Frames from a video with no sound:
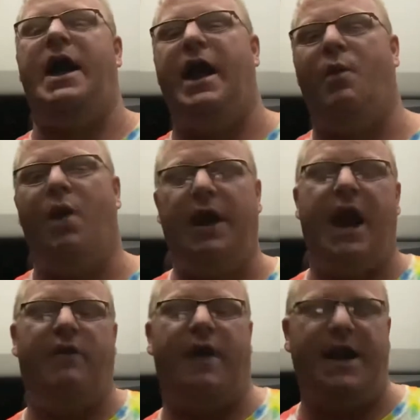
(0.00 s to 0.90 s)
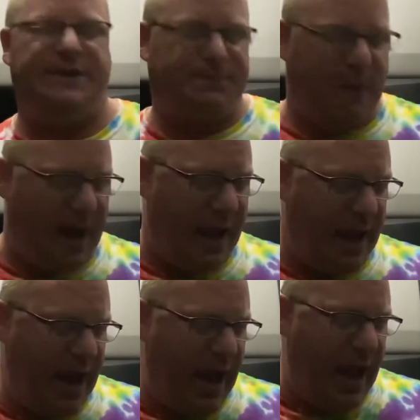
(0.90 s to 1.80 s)
and one guy rides by,
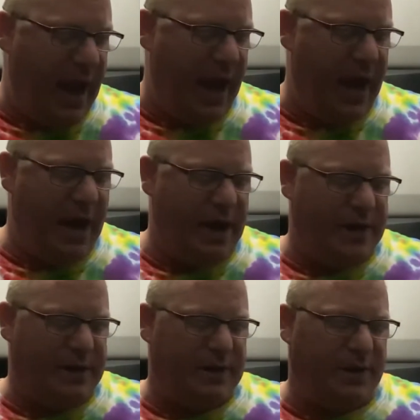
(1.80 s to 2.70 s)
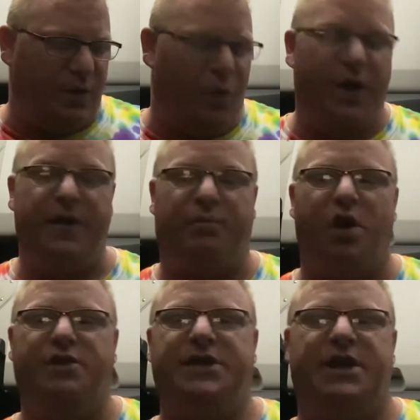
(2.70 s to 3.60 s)
and one of the
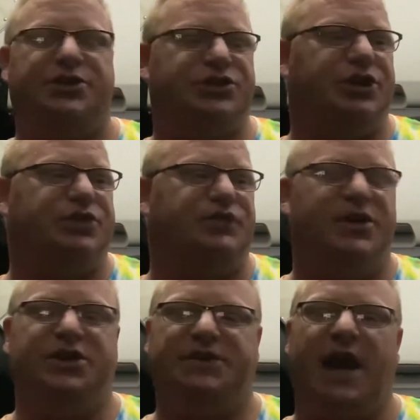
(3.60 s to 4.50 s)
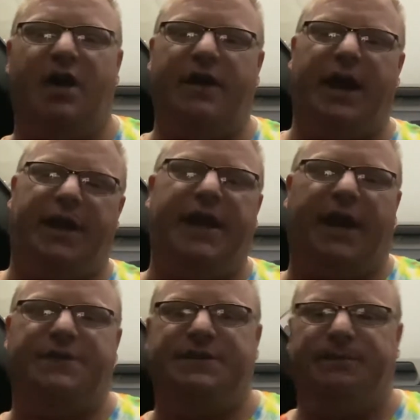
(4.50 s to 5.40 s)
protesters reaches out and
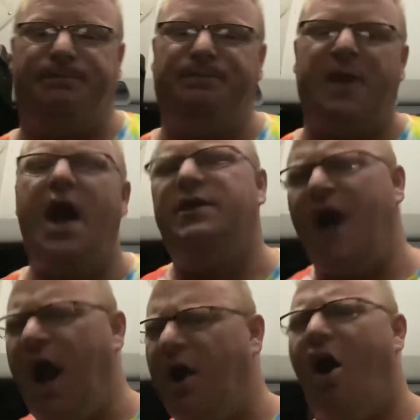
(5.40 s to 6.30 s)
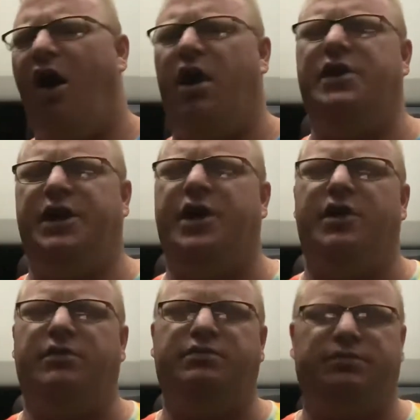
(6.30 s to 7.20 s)
kicks him. Not hard, you
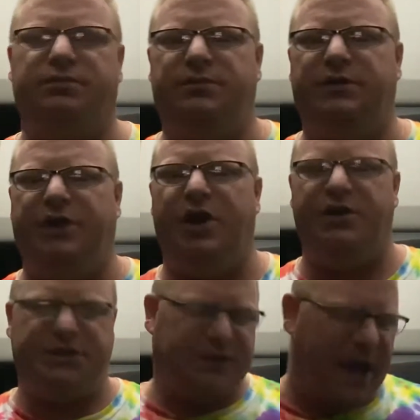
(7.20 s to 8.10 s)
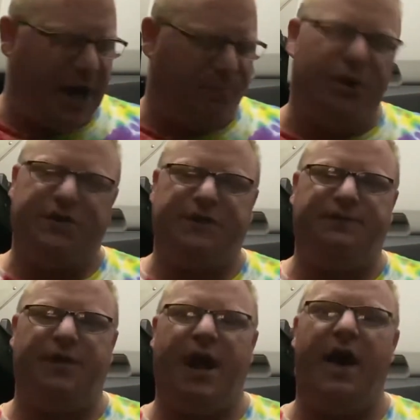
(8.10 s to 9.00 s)
know, just kind of puts his
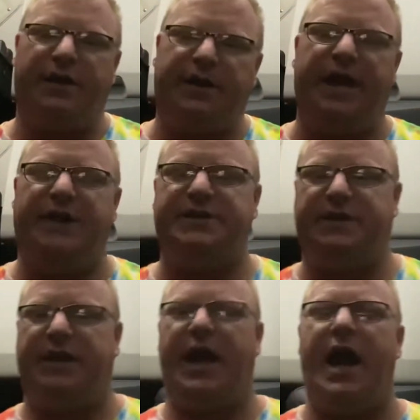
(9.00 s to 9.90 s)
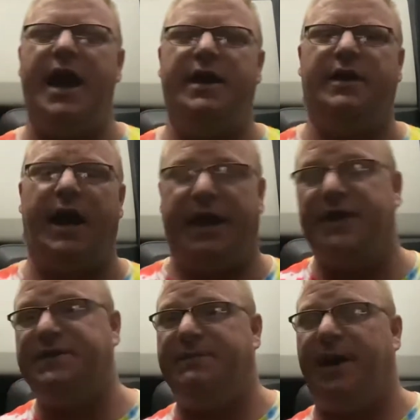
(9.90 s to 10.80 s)
foot out and kicks at the guy, and I
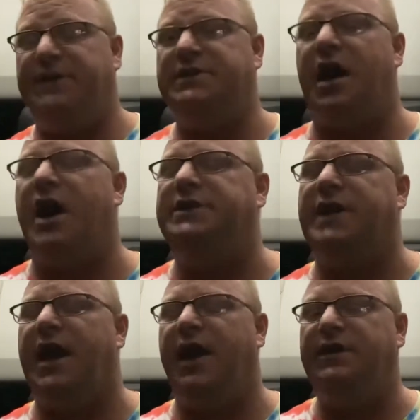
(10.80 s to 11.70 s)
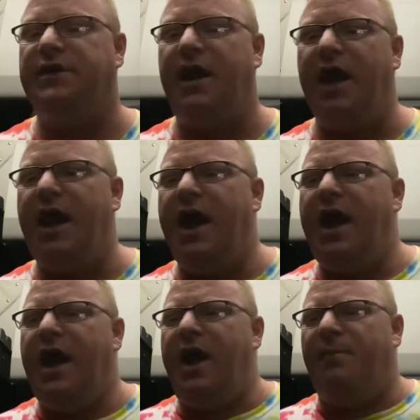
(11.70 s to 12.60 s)
guess he makes contact,
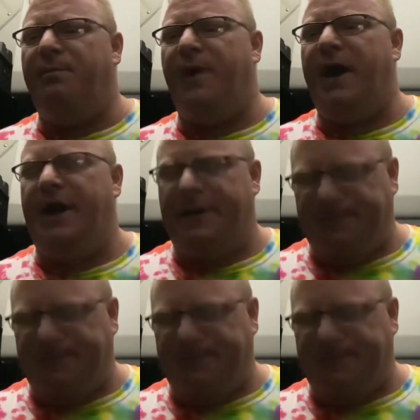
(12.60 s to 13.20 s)
but